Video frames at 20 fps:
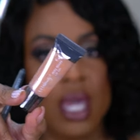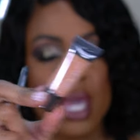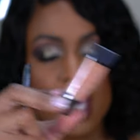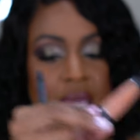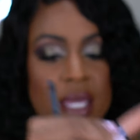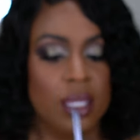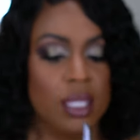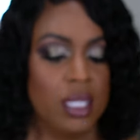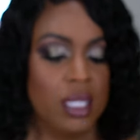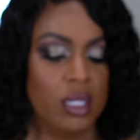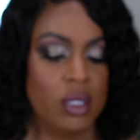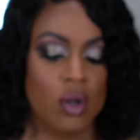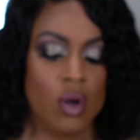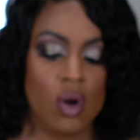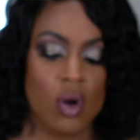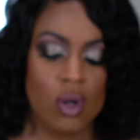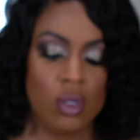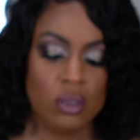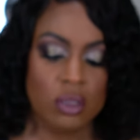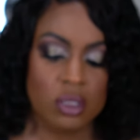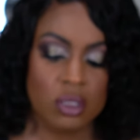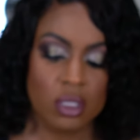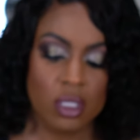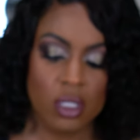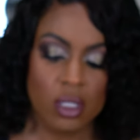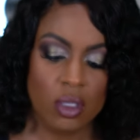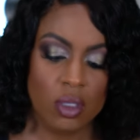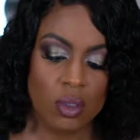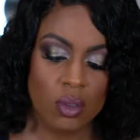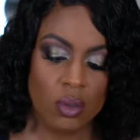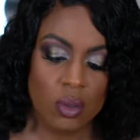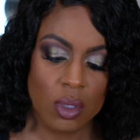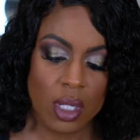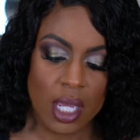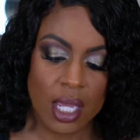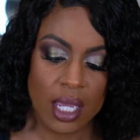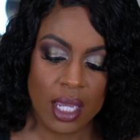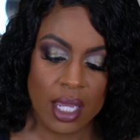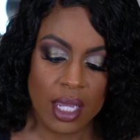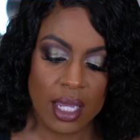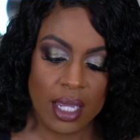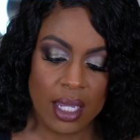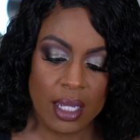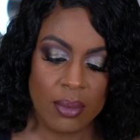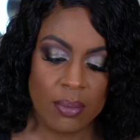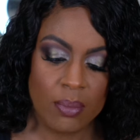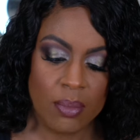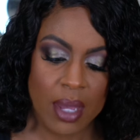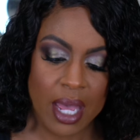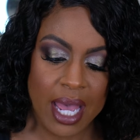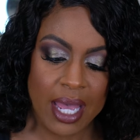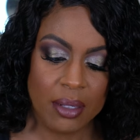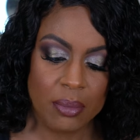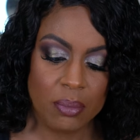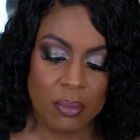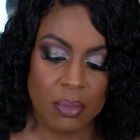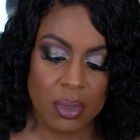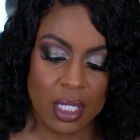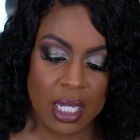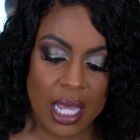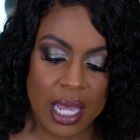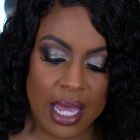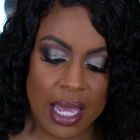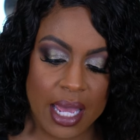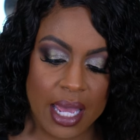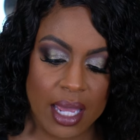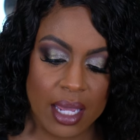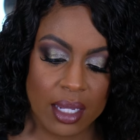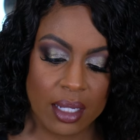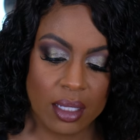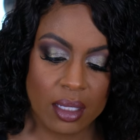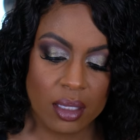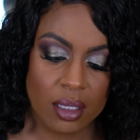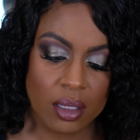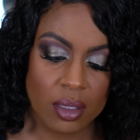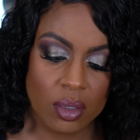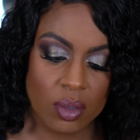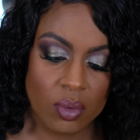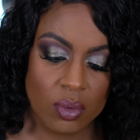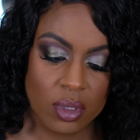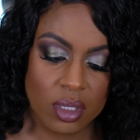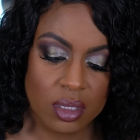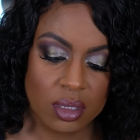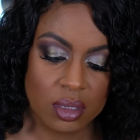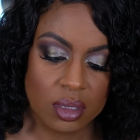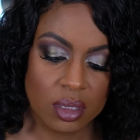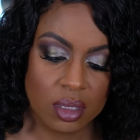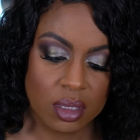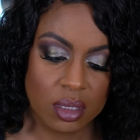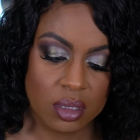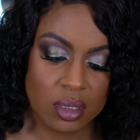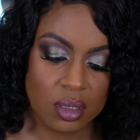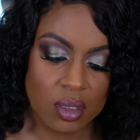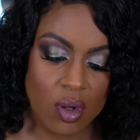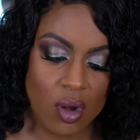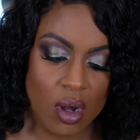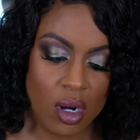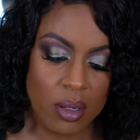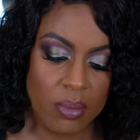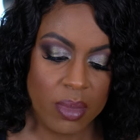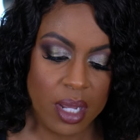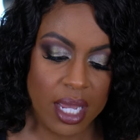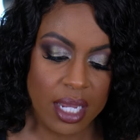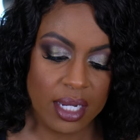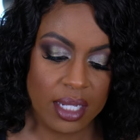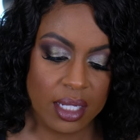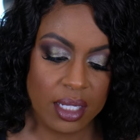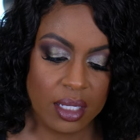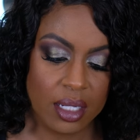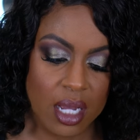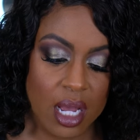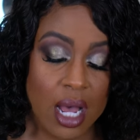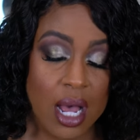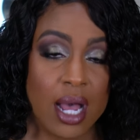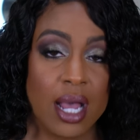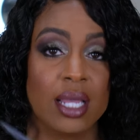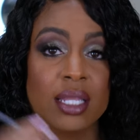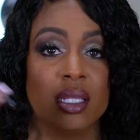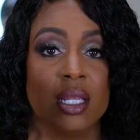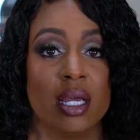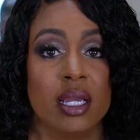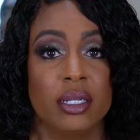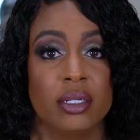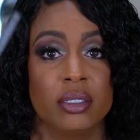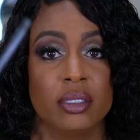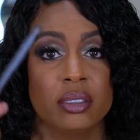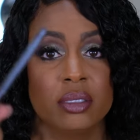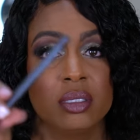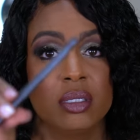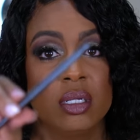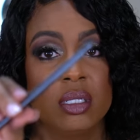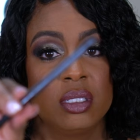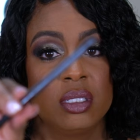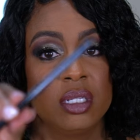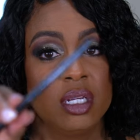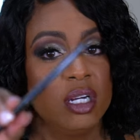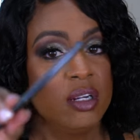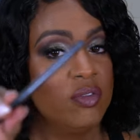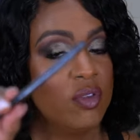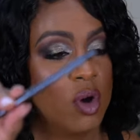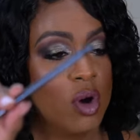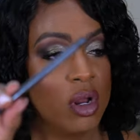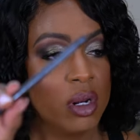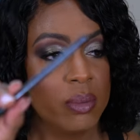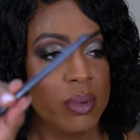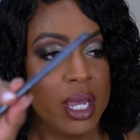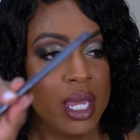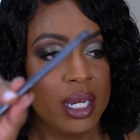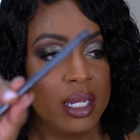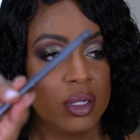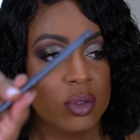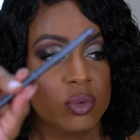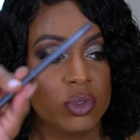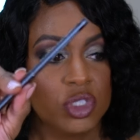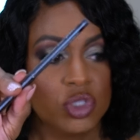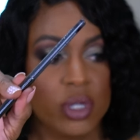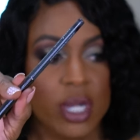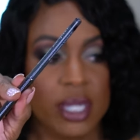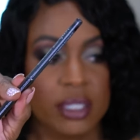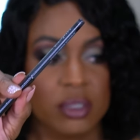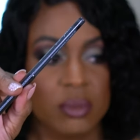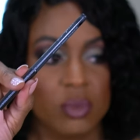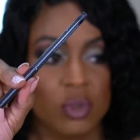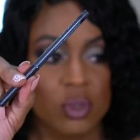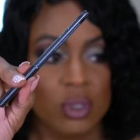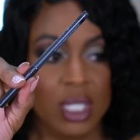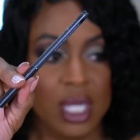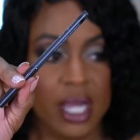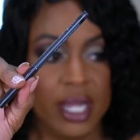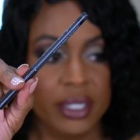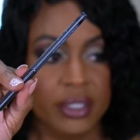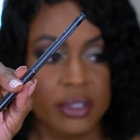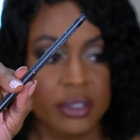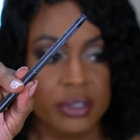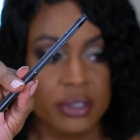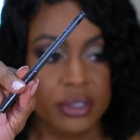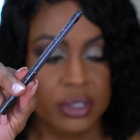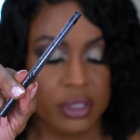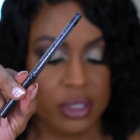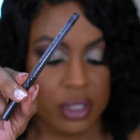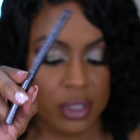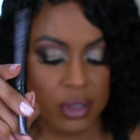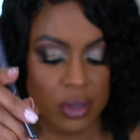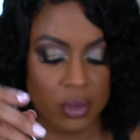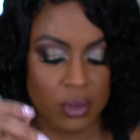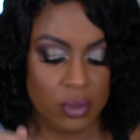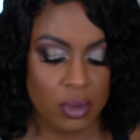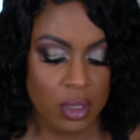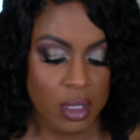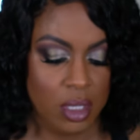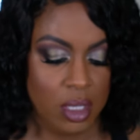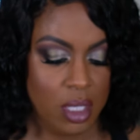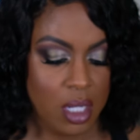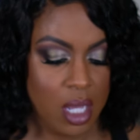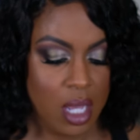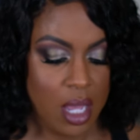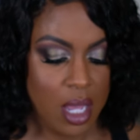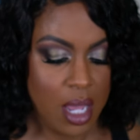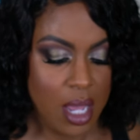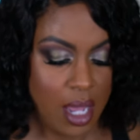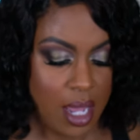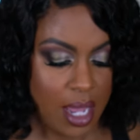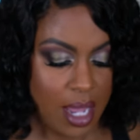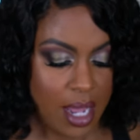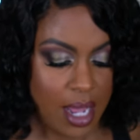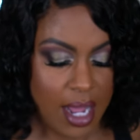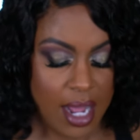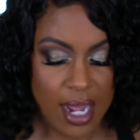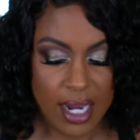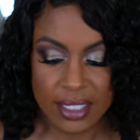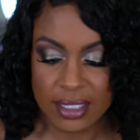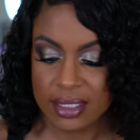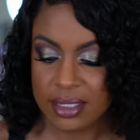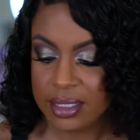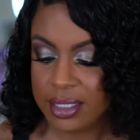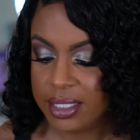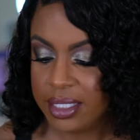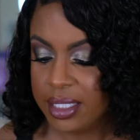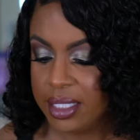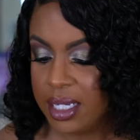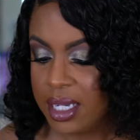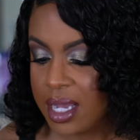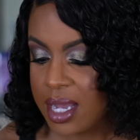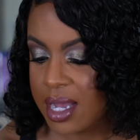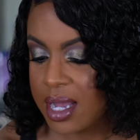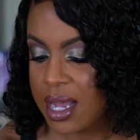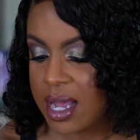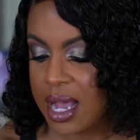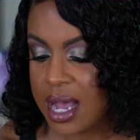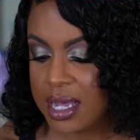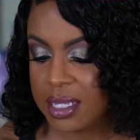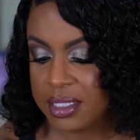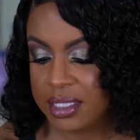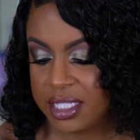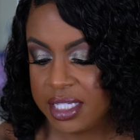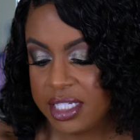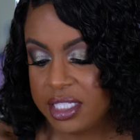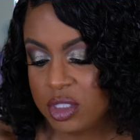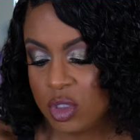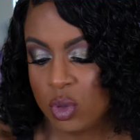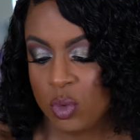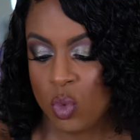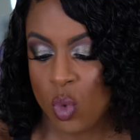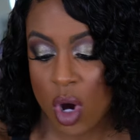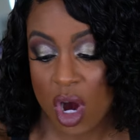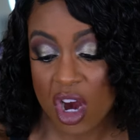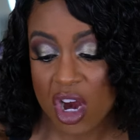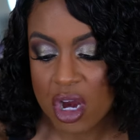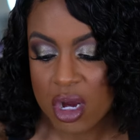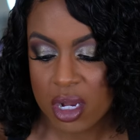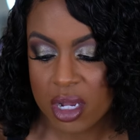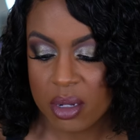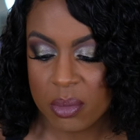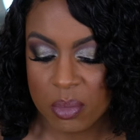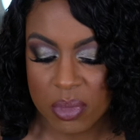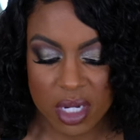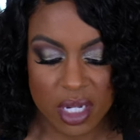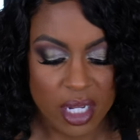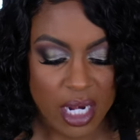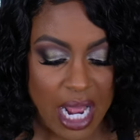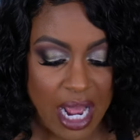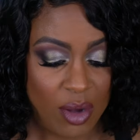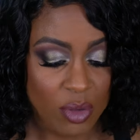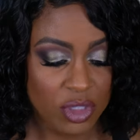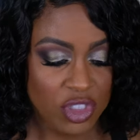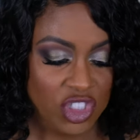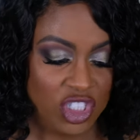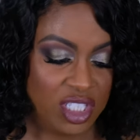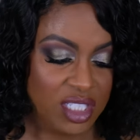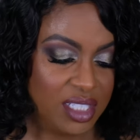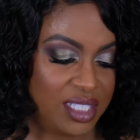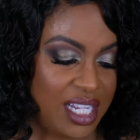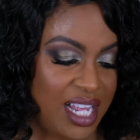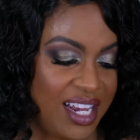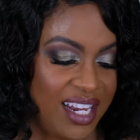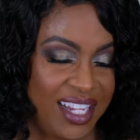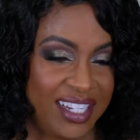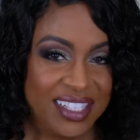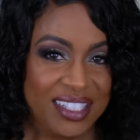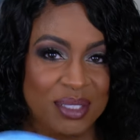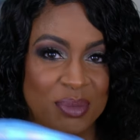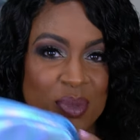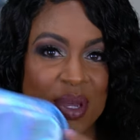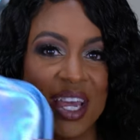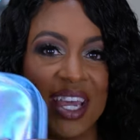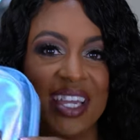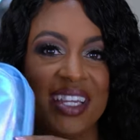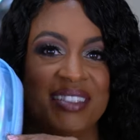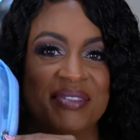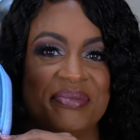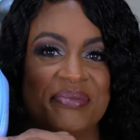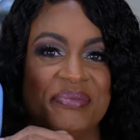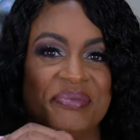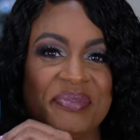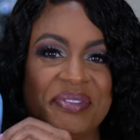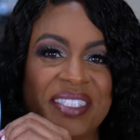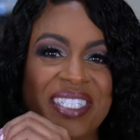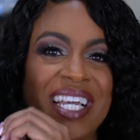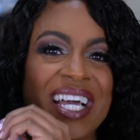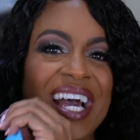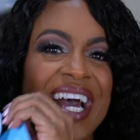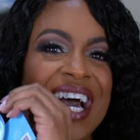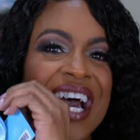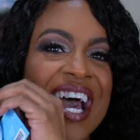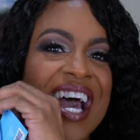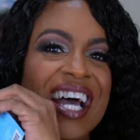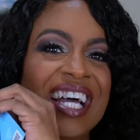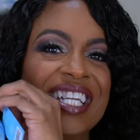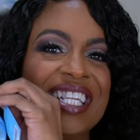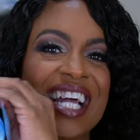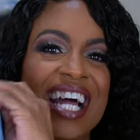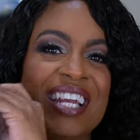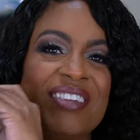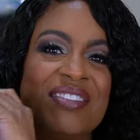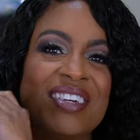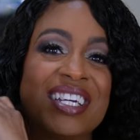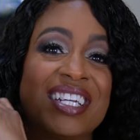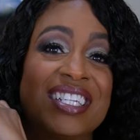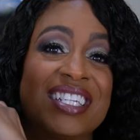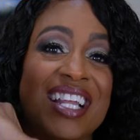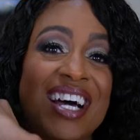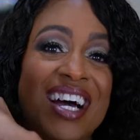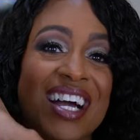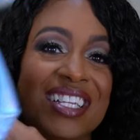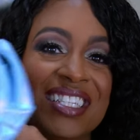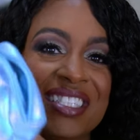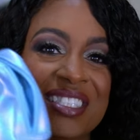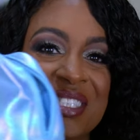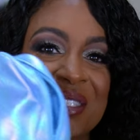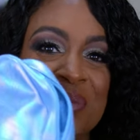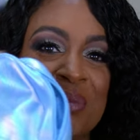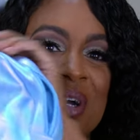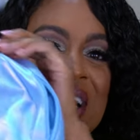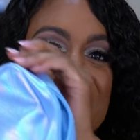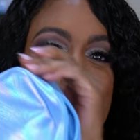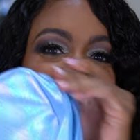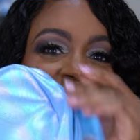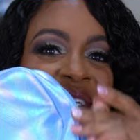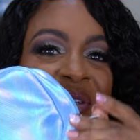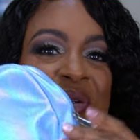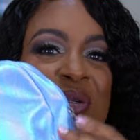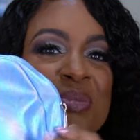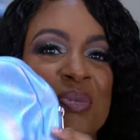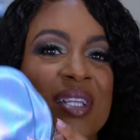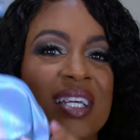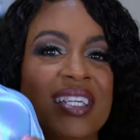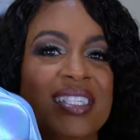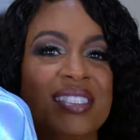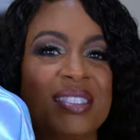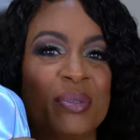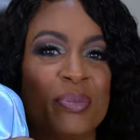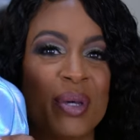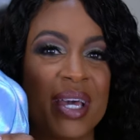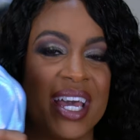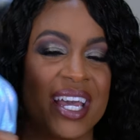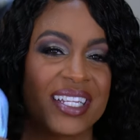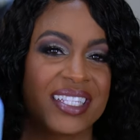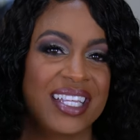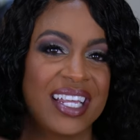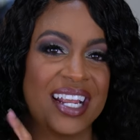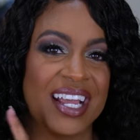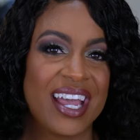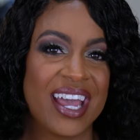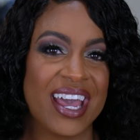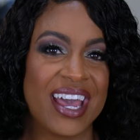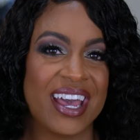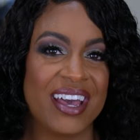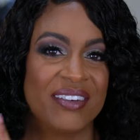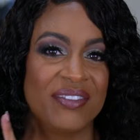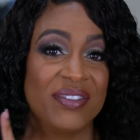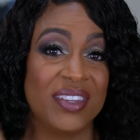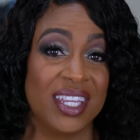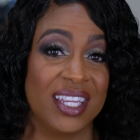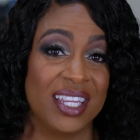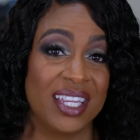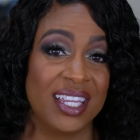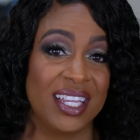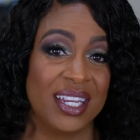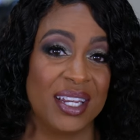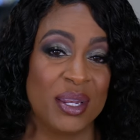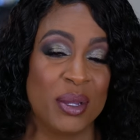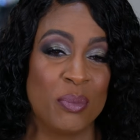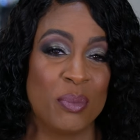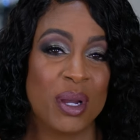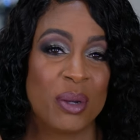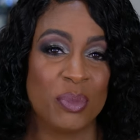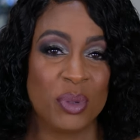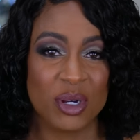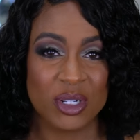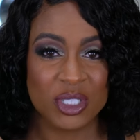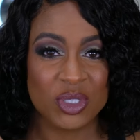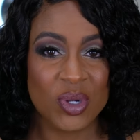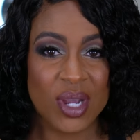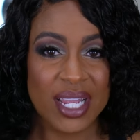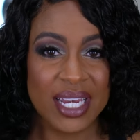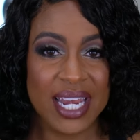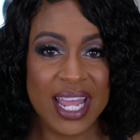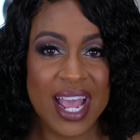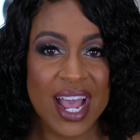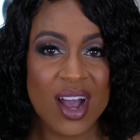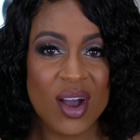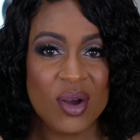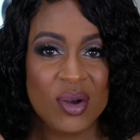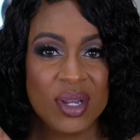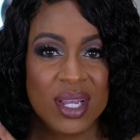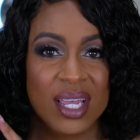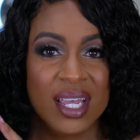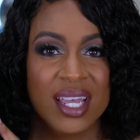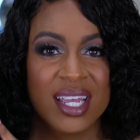And then also a matte black what is this? Automatic eyeliner. Love automatic retractable liners. So honestly, these will work, but I like this bag. Not even gonna lie, this is probably gonna replace the bag that I have in my purse right now,